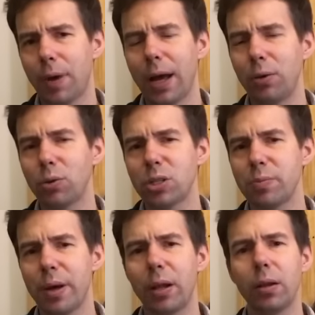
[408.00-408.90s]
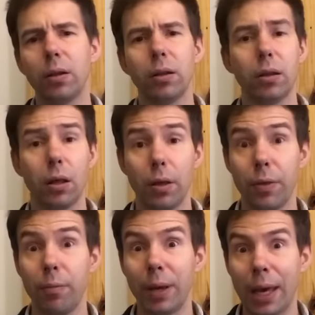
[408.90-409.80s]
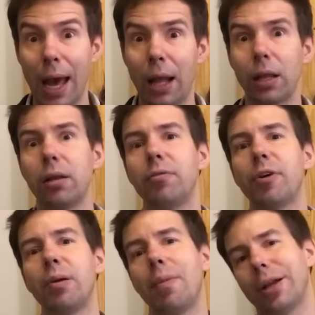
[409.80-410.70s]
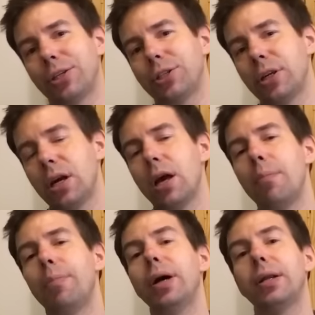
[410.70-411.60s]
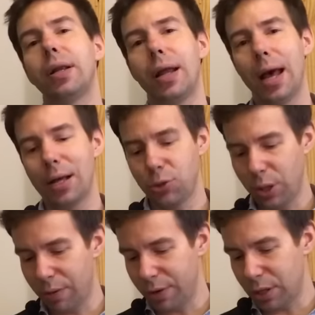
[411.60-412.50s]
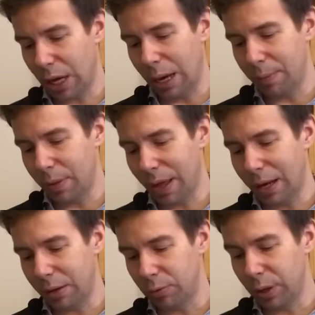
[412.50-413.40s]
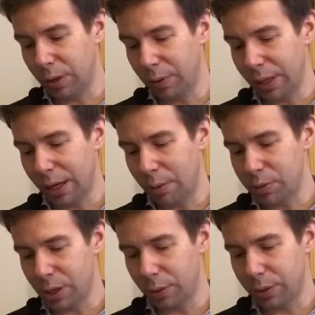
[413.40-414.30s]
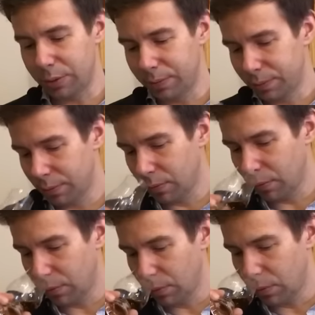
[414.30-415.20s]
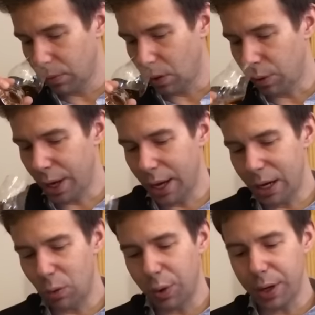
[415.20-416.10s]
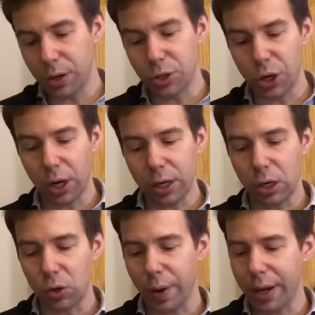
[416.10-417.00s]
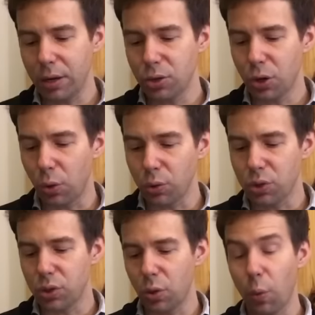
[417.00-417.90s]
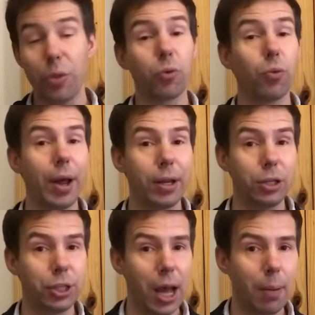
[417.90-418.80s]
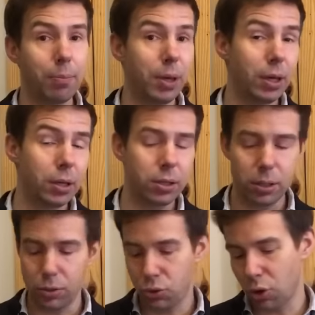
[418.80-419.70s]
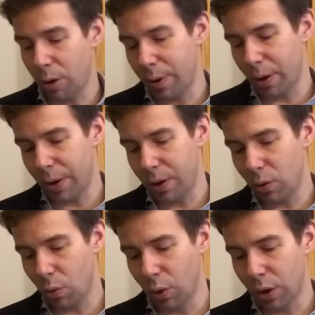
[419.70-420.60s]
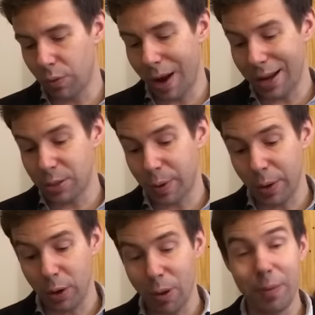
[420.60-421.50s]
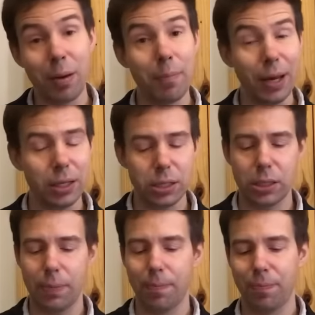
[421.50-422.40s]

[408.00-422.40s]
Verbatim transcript: I don't smell the Macallan very much. But as you give it time, that really comes out. Okay, and I wrote here, dark grain toast with red jam, be it strawberry or raspberry, or maybe a mix.